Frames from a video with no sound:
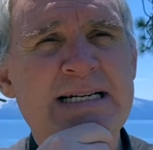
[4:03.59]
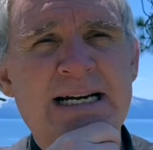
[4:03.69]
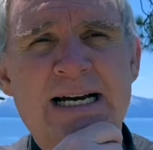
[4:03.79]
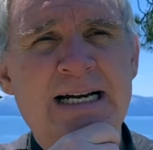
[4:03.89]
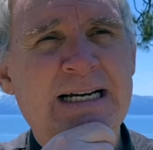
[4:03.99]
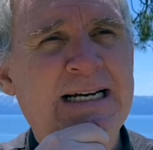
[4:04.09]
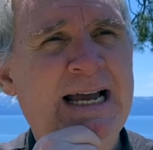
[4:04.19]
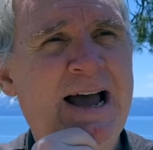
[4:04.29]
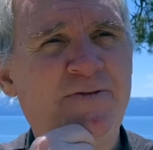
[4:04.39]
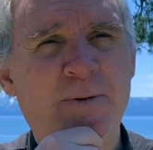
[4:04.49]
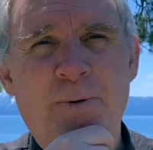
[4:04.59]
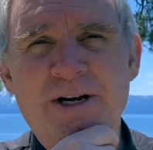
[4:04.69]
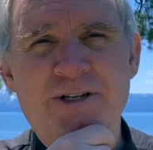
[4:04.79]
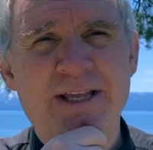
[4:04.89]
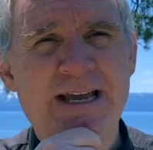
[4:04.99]
after
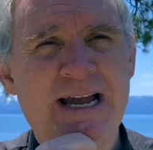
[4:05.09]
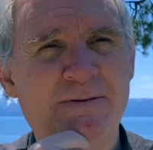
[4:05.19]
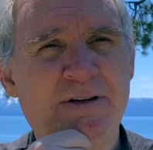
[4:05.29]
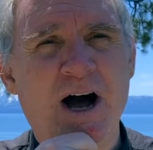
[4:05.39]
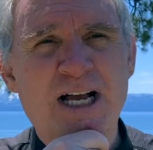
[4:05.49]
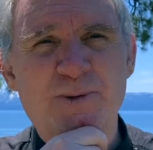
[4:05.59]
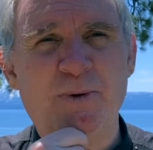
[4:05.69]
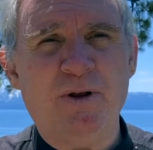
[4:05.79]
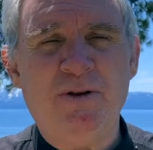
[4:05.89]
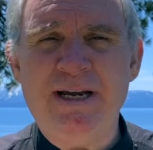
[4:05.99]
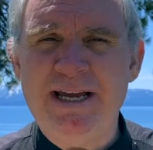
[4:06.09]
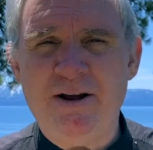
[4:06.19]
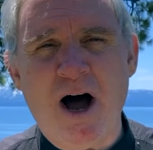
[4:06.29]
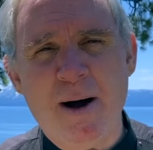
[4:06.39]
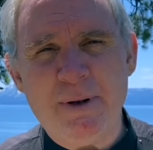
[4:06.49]
preaching that gospel in
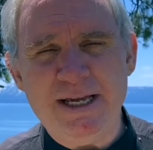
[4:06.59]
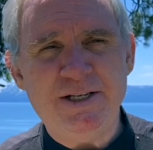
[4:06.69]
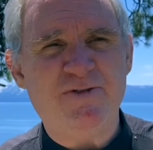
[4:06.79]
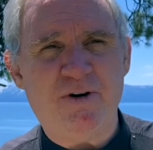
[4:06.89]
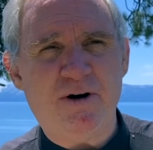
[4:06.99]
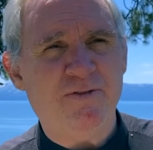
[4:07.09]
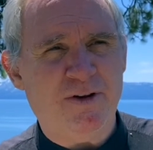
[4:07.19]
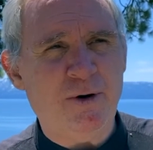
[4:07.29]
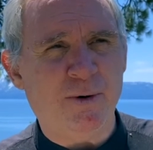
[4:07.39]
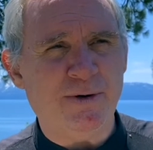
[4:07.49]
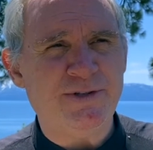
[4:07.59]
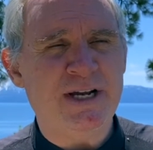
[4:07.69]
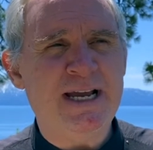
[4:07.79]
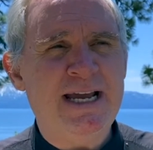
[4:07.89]
homilies for funerals,